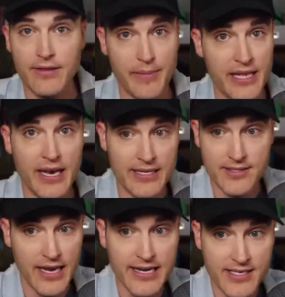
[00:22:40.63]
I mean,
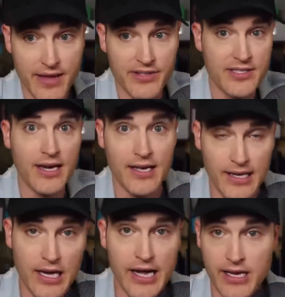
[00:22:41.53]
that's 97 is not going to
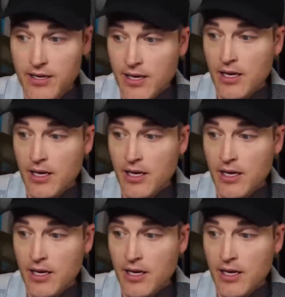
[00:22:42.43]
cut it